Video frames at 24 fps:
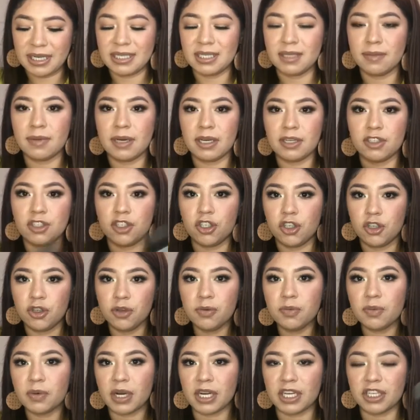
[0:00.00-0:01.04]
about two
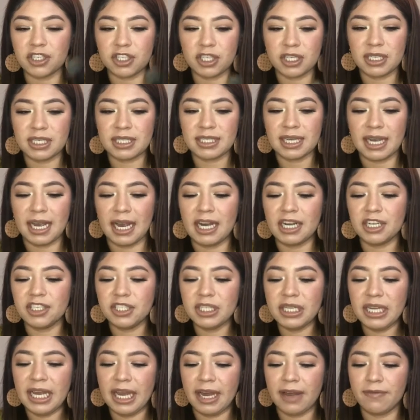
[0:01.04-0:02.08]
brushes. I actually
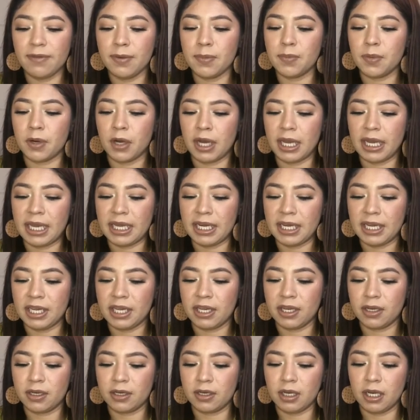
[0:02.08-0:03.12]
haven't bought any
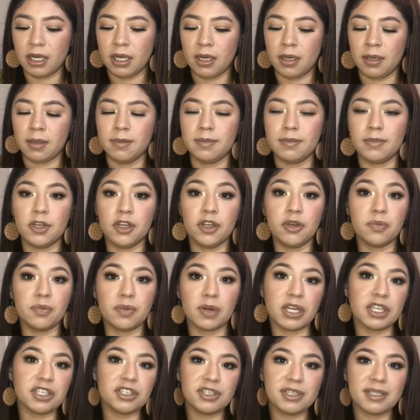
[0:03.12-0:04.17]
new
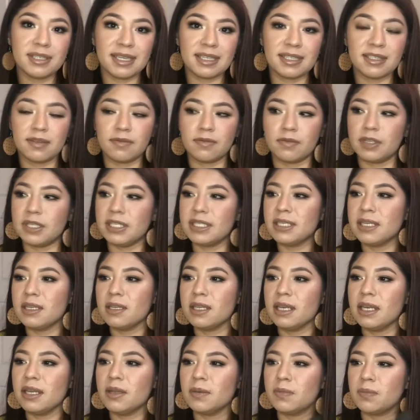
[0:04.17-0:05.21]
brushes as of recently.
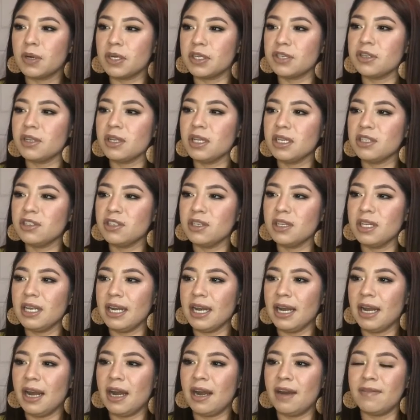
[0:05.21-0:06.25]
The brush collection that I
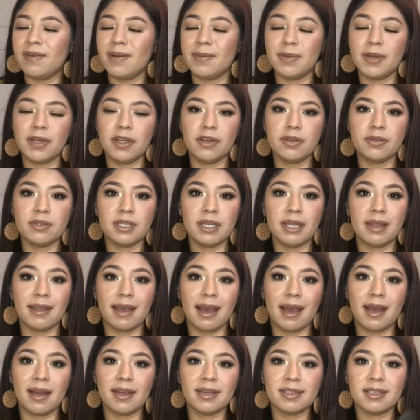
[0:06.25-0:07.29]
have, I've been using
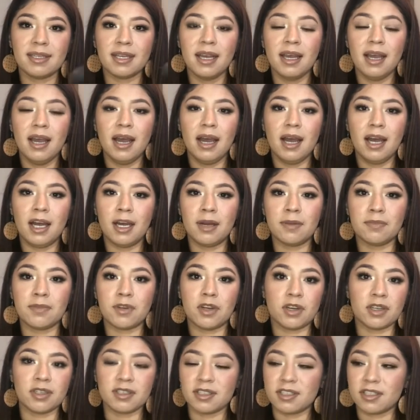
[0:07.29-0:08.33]
that
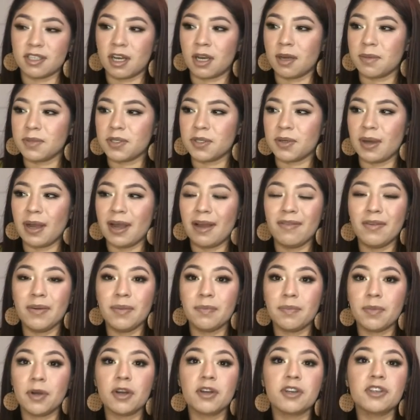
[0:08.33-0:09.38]
non-stop, so I haven't
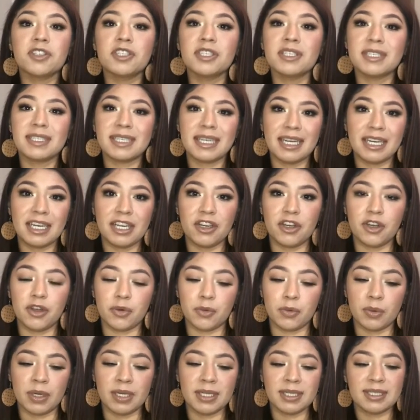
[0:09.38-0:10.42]
purchased any new
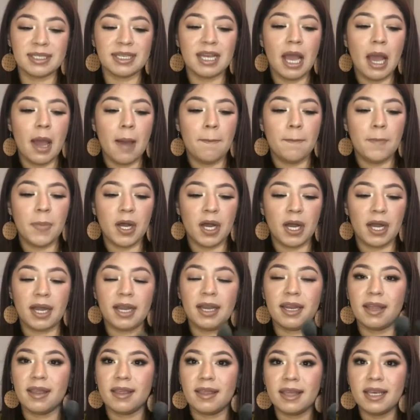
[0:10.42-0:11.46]
ones. But
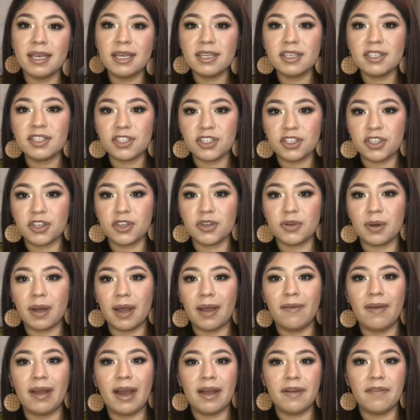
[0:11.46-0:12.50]
these two I've
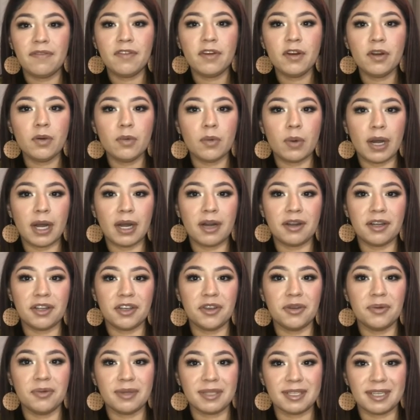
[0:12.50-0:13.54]
had for a while, and you
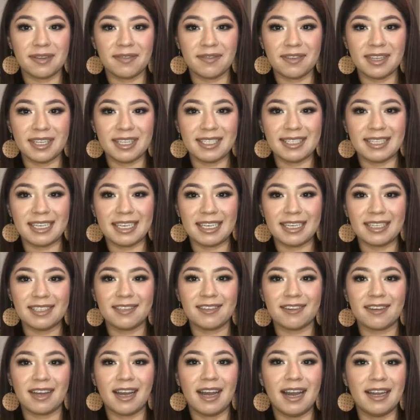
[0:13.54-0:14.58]
will definitely see because they're
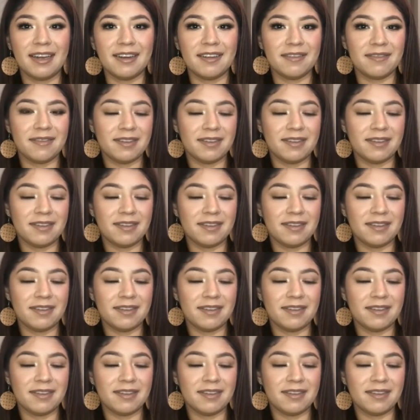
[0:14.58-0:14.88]
kind of